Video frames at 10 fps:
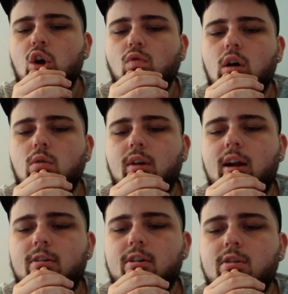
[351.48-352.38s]
Road
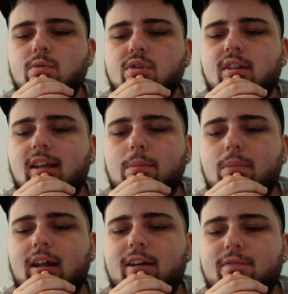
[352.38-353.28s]
narrows, keep
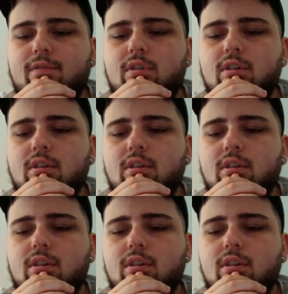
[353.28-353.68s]
left,